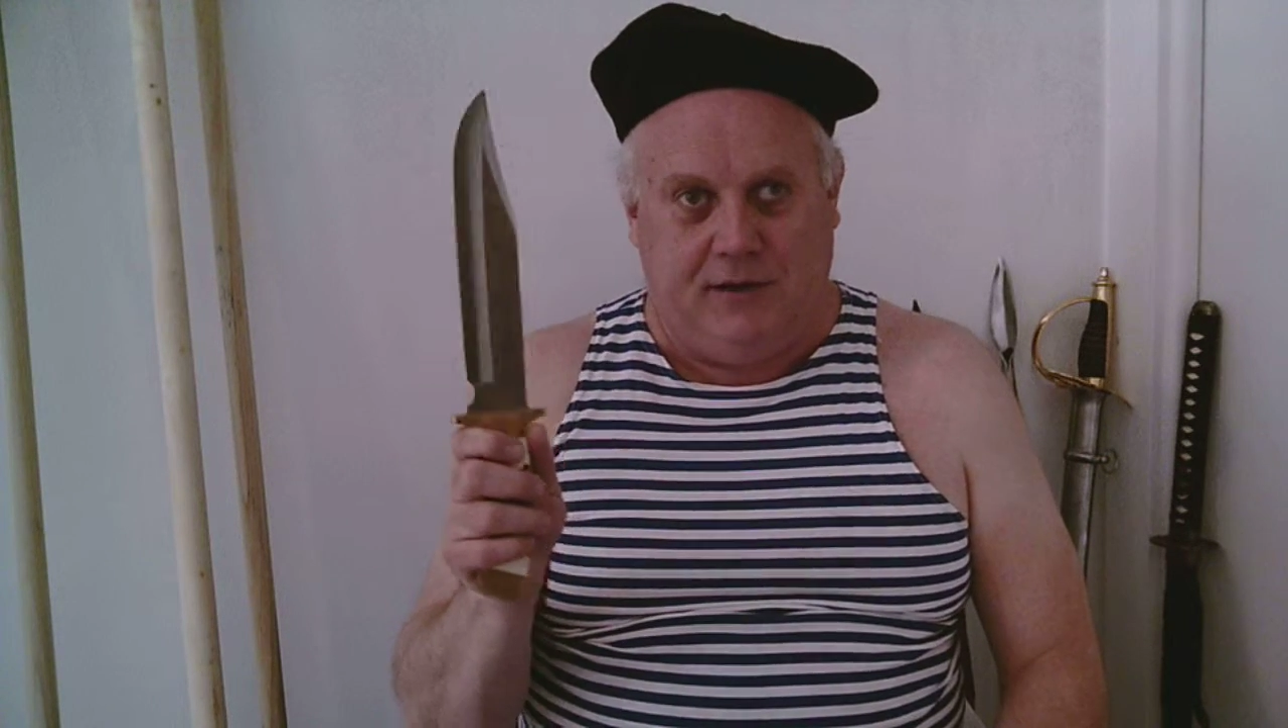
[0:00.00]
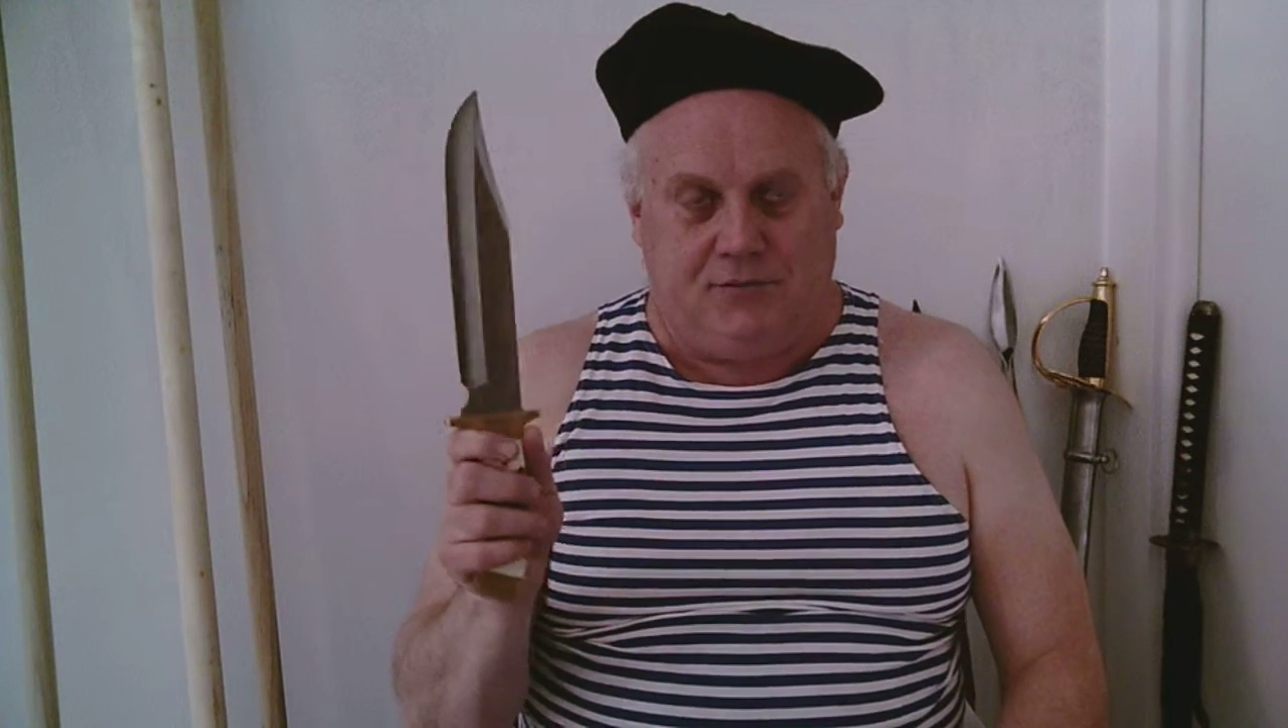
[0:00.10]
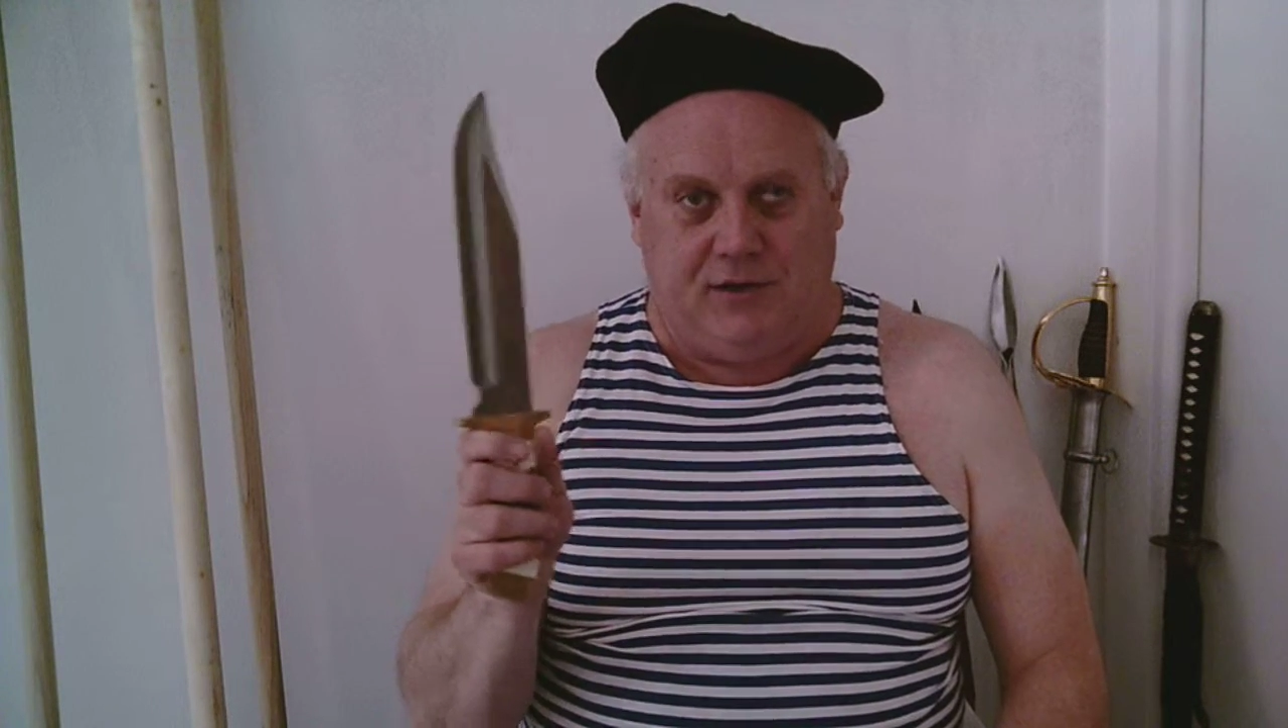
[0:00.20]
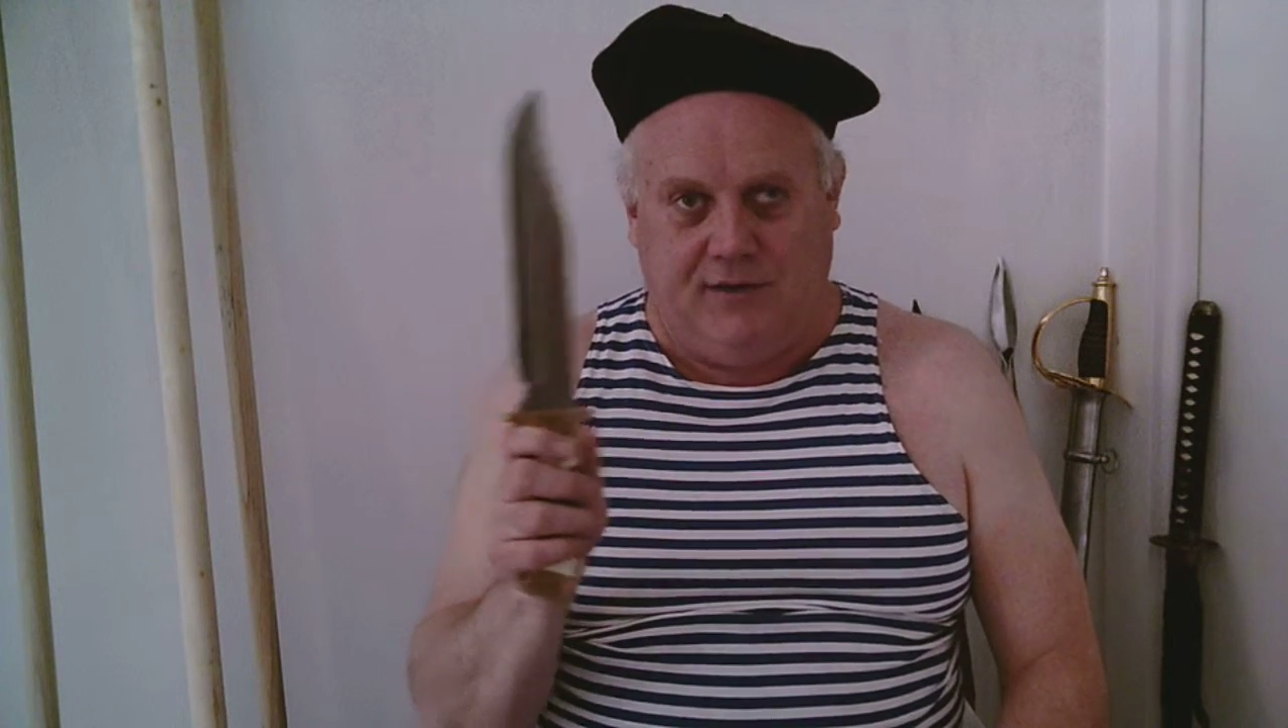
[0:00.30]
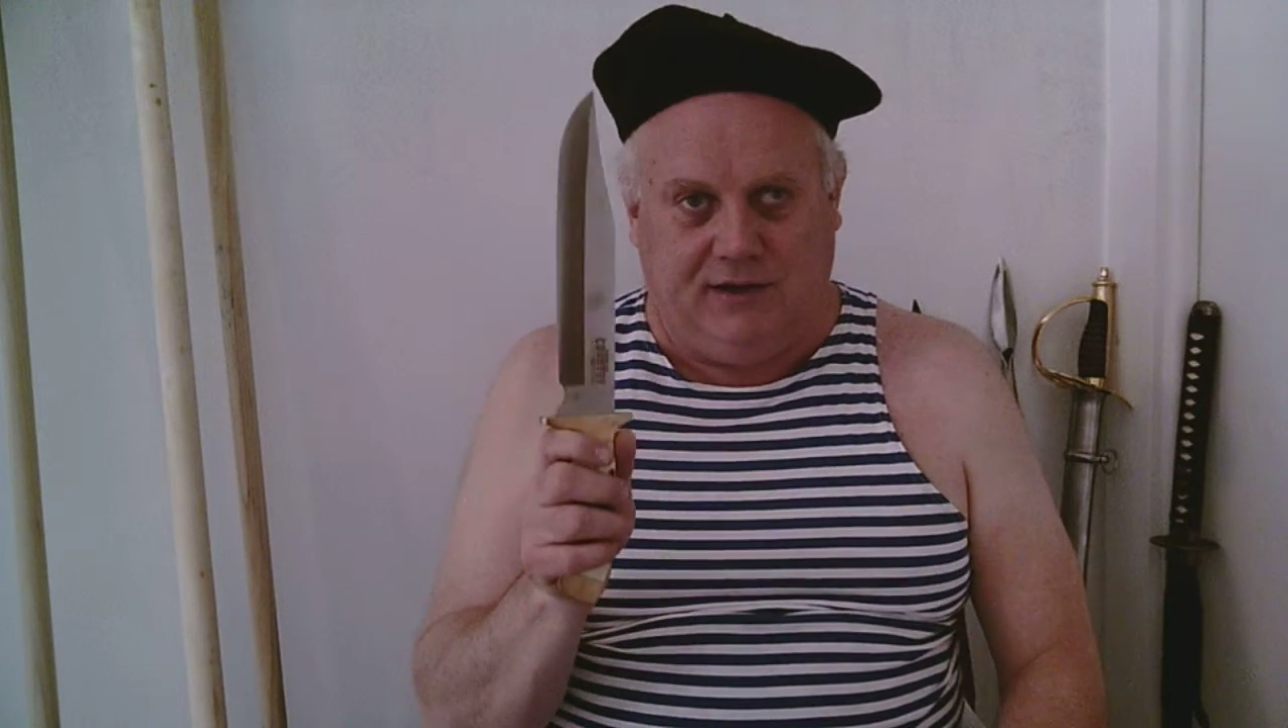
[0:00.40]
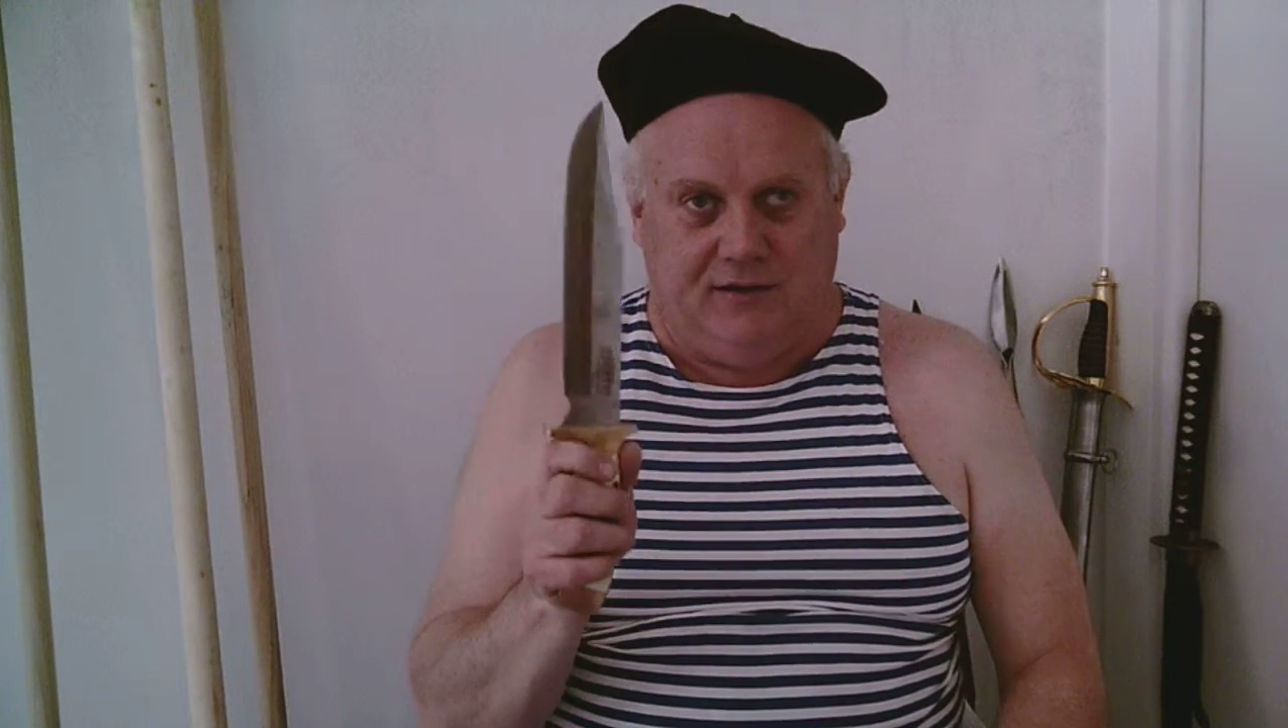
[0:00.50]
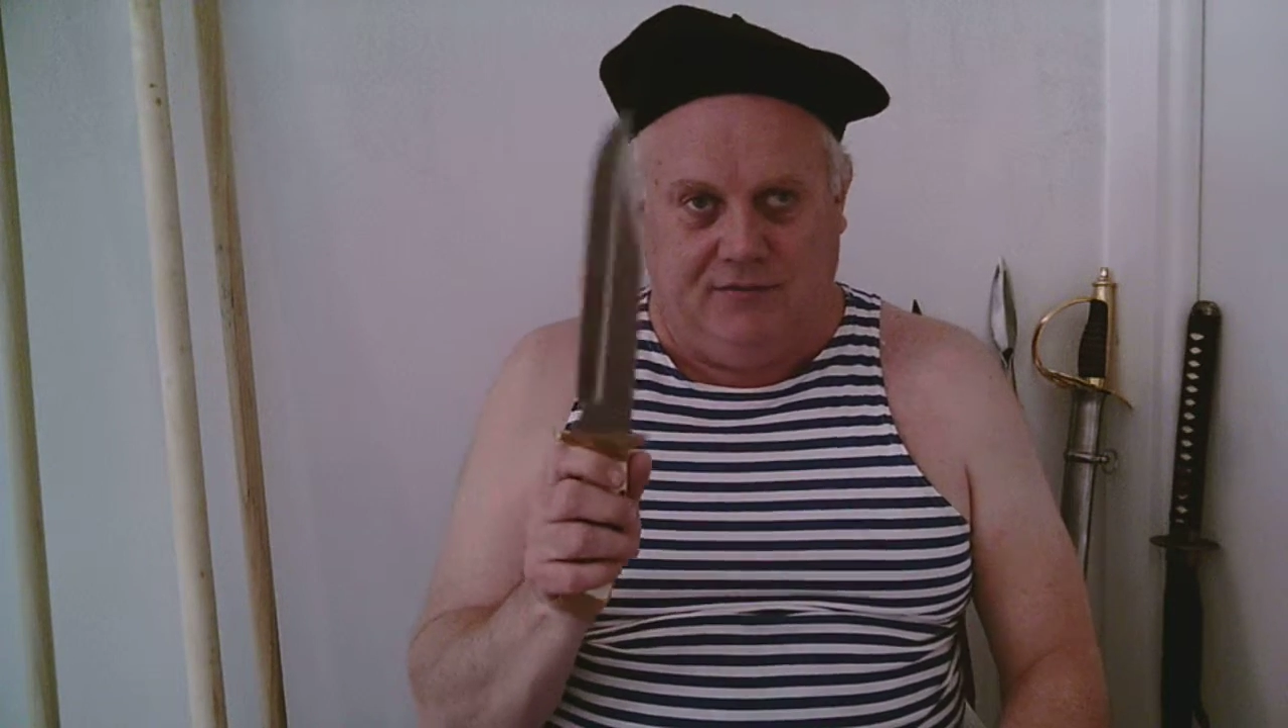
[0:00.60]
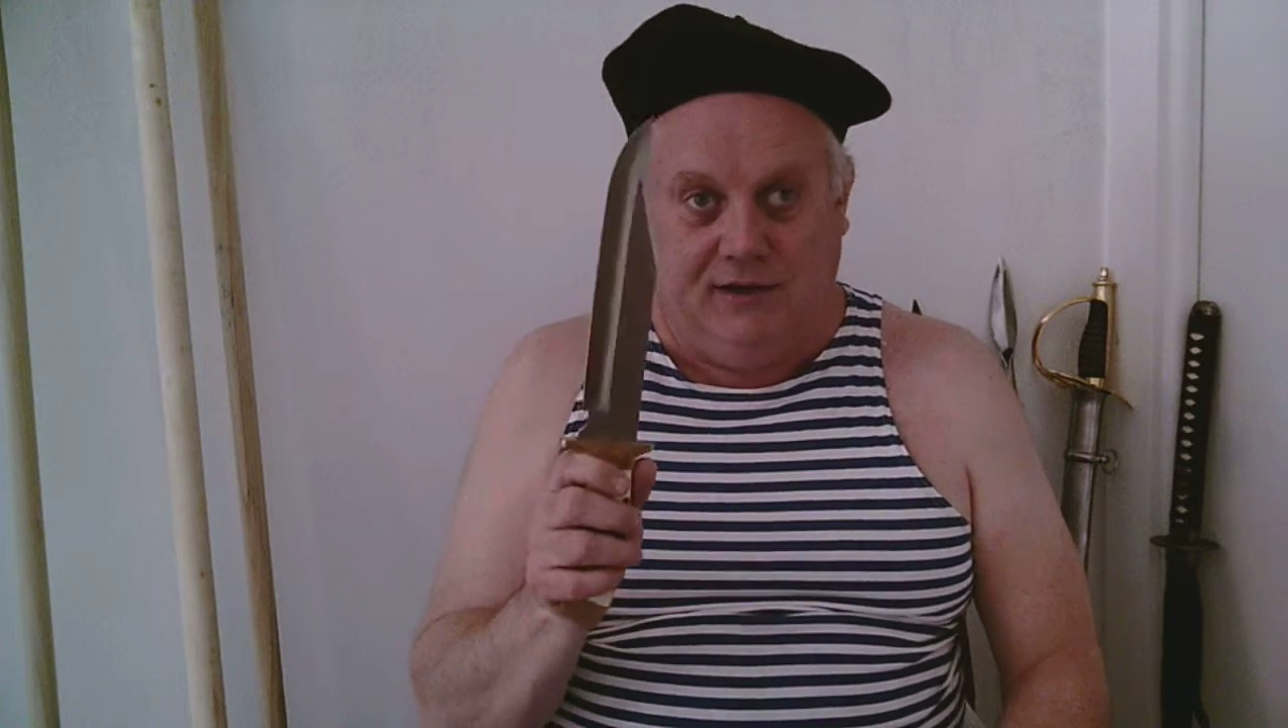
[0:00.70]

I'm driving